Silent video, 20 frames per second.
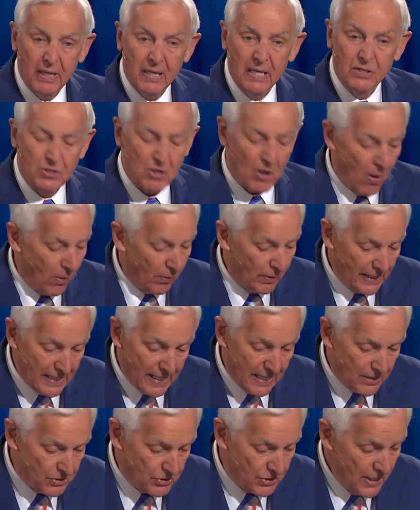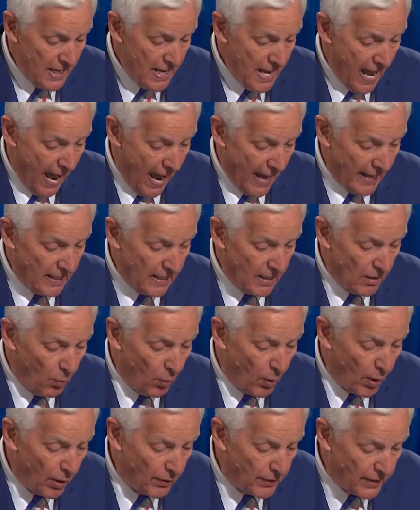His holiness, and in a
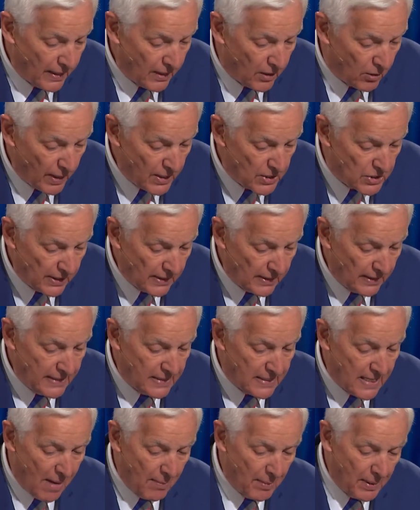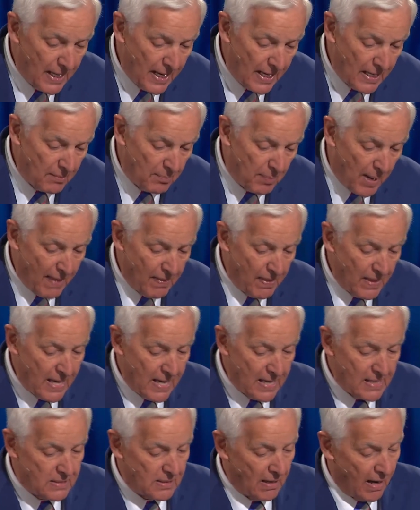world increasingly dominated by the
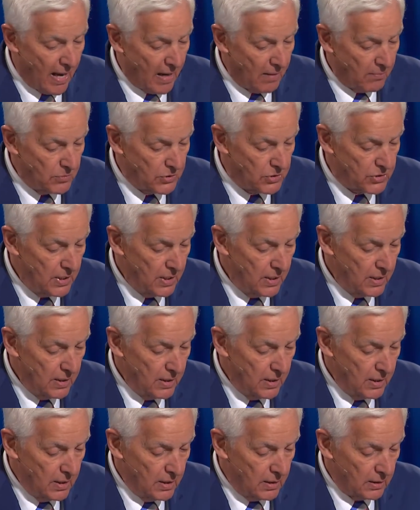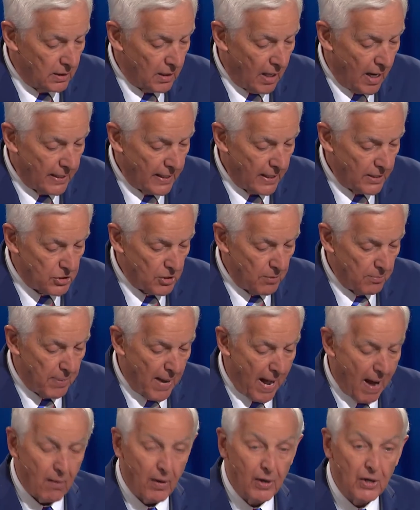end times, God has
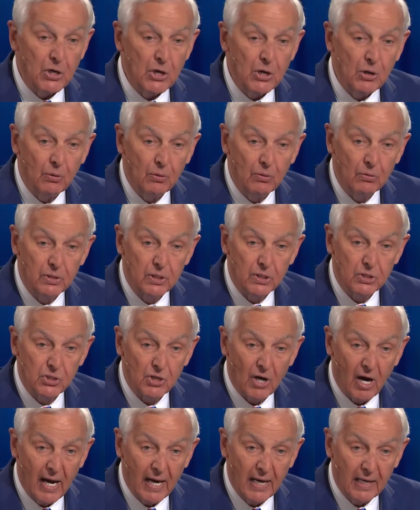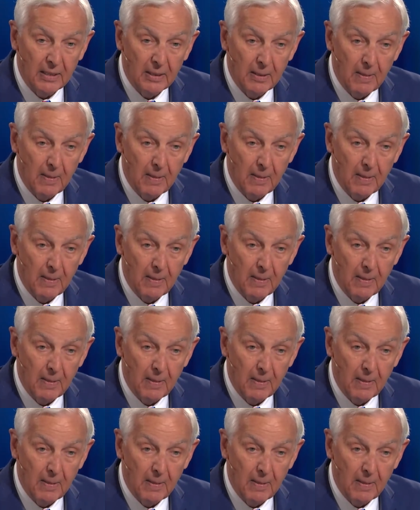empowered you to shine.